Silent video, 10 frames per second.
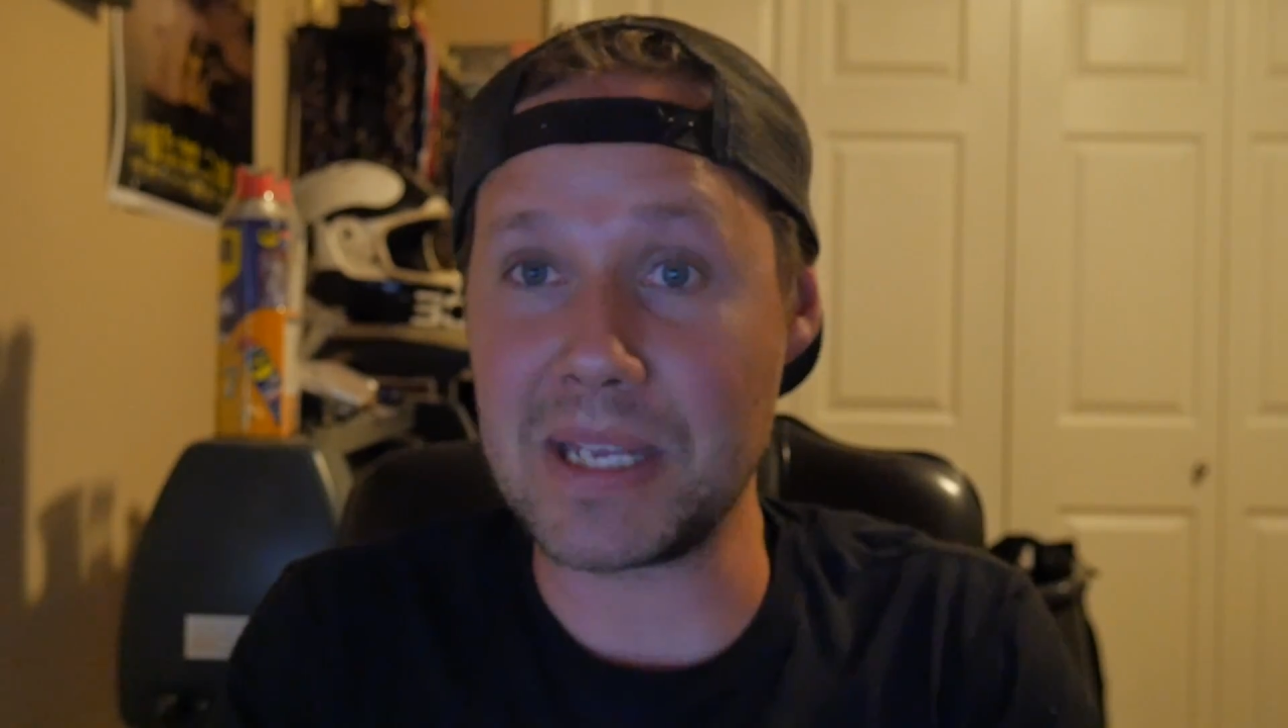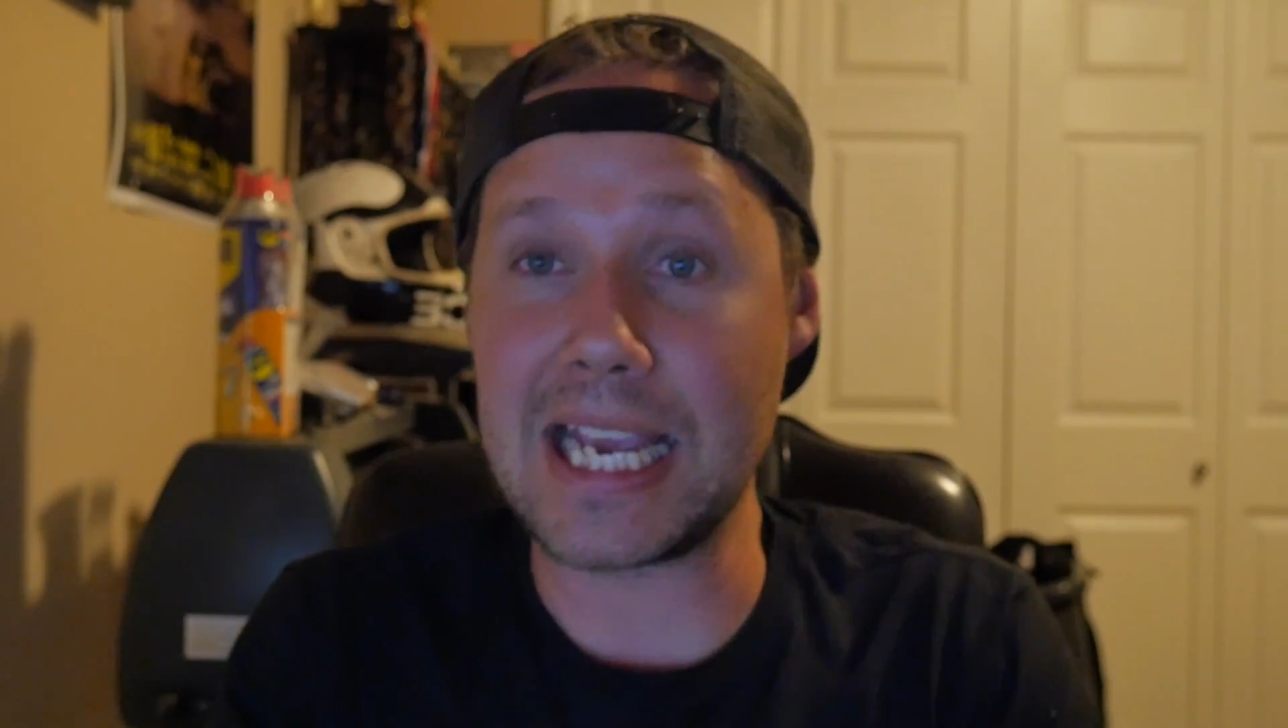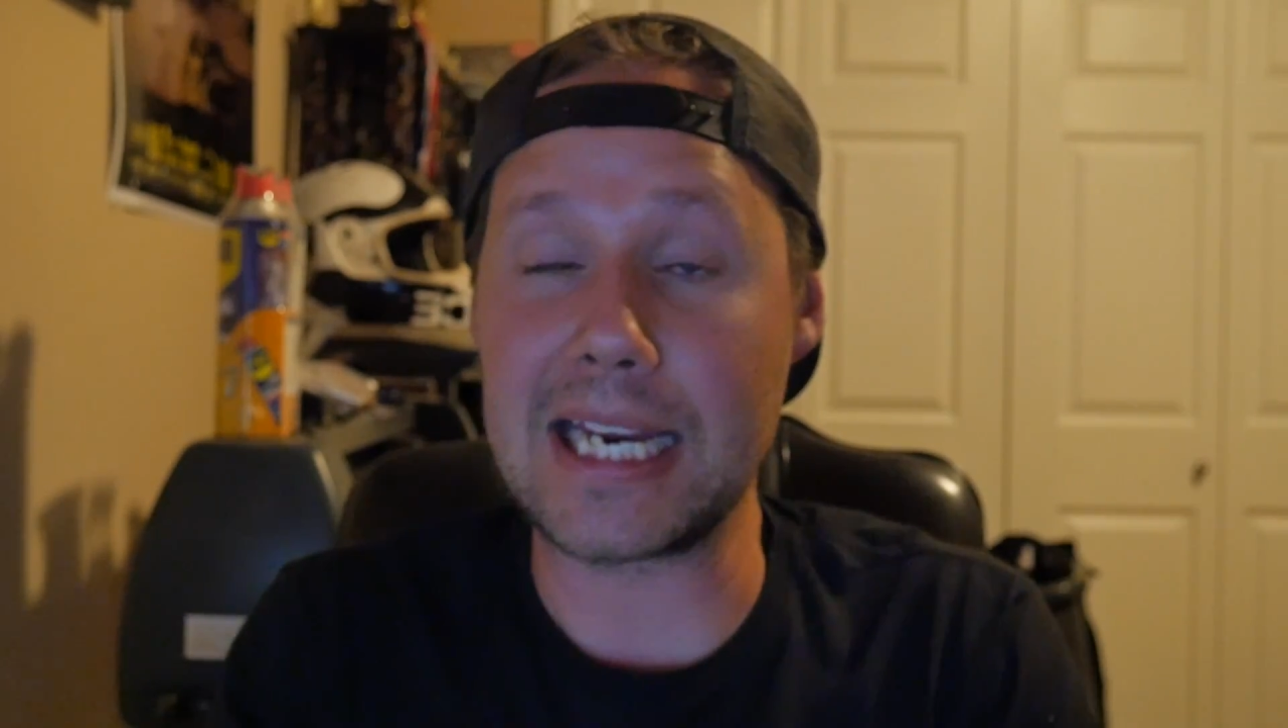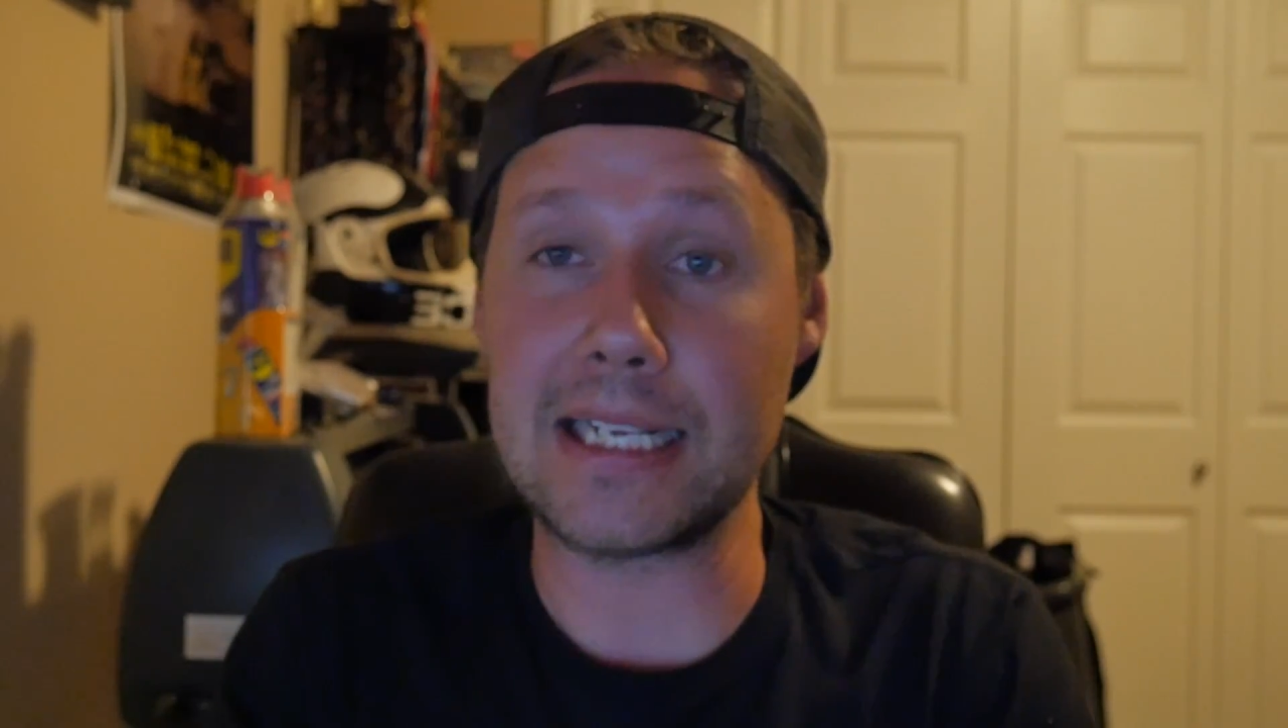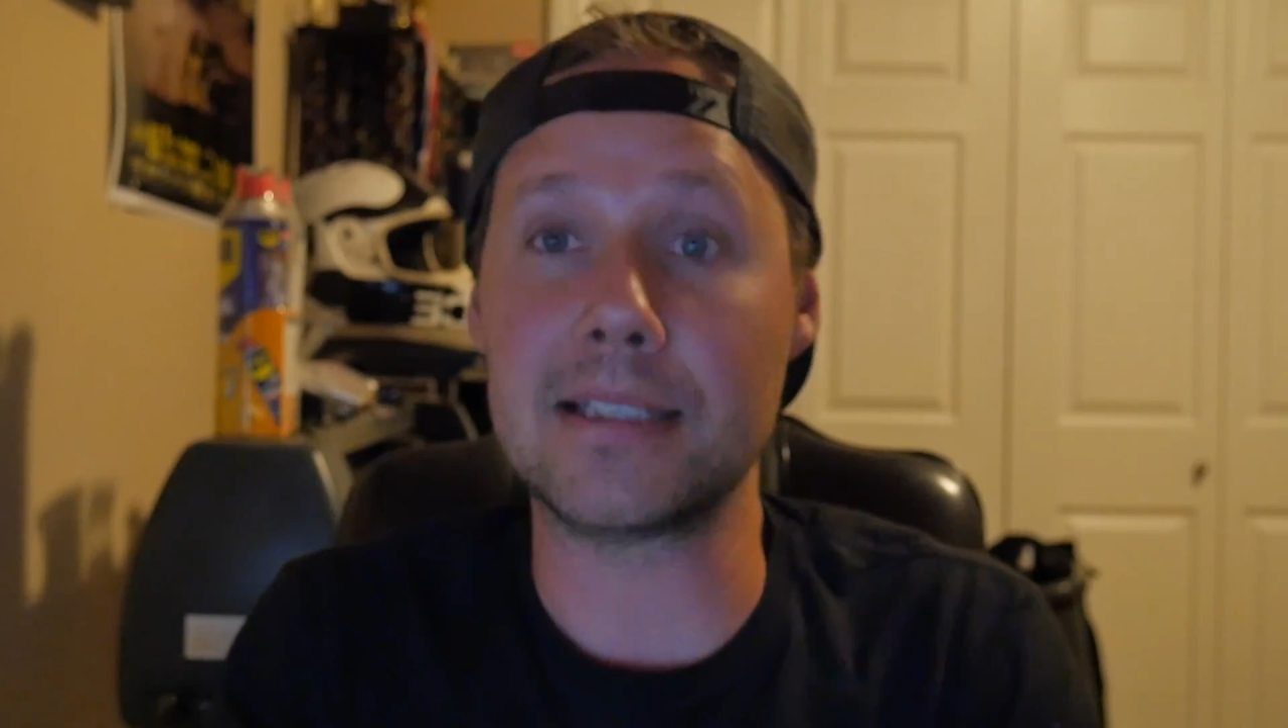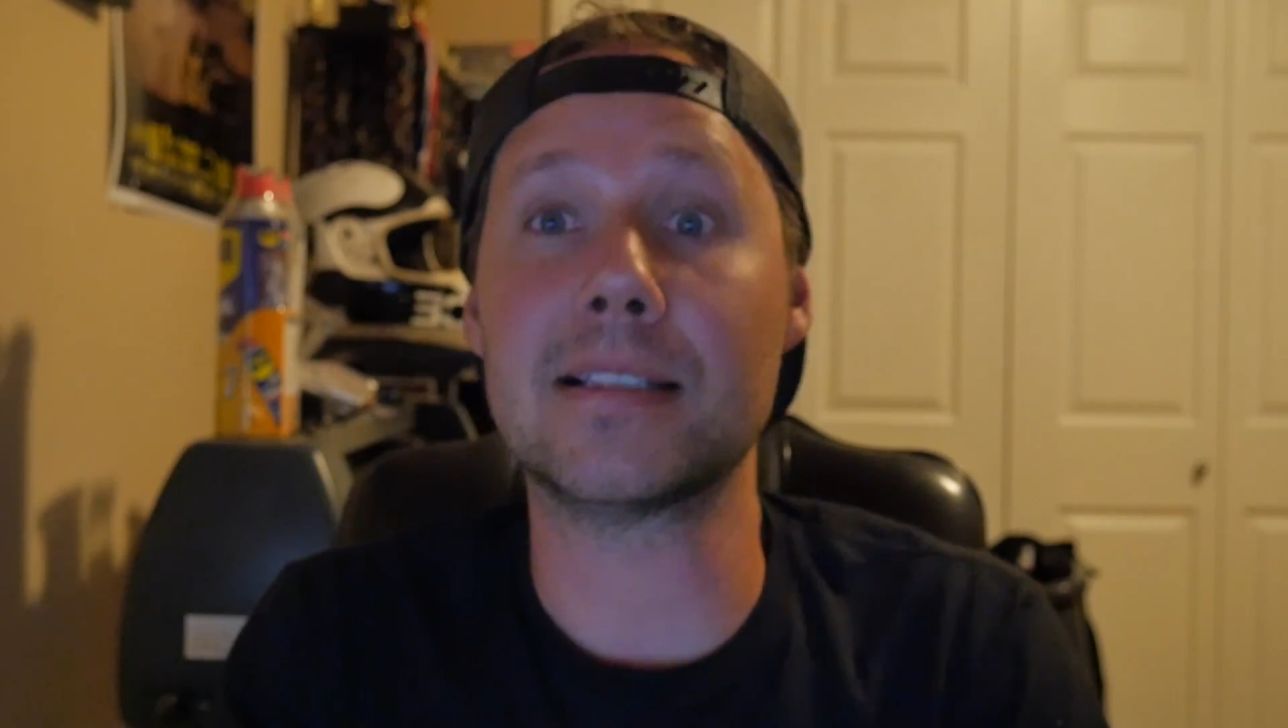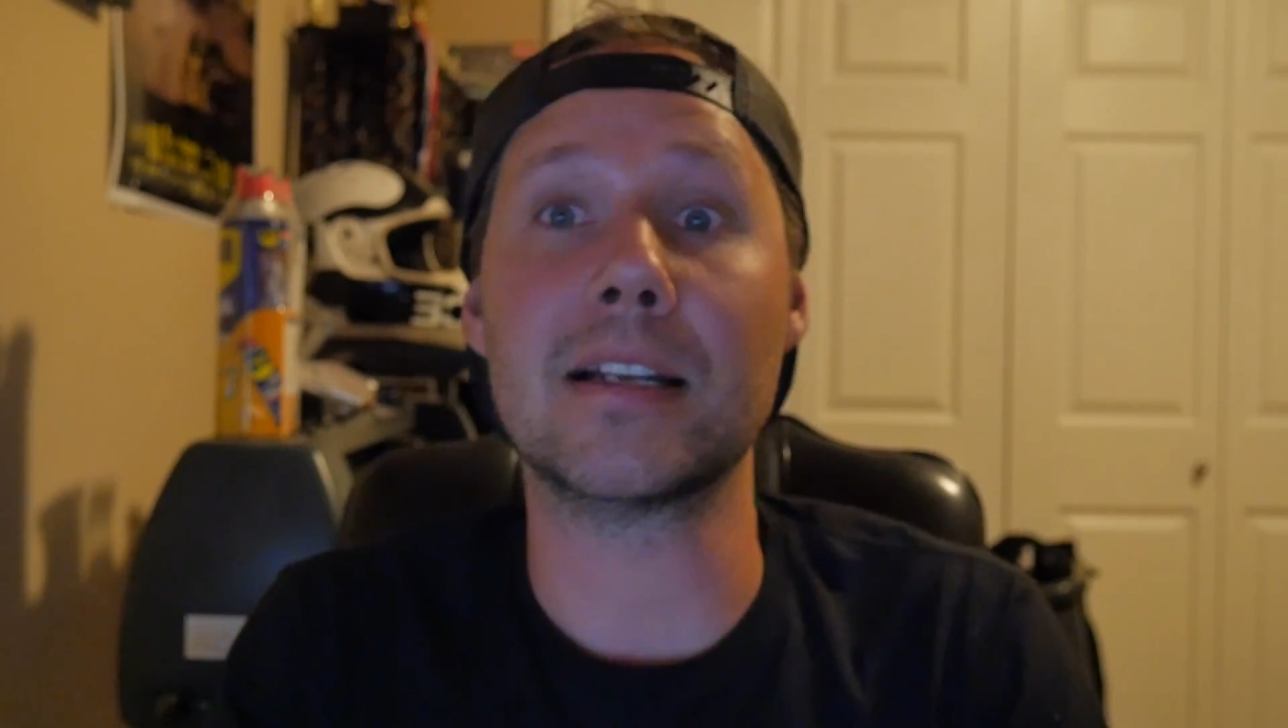the 80s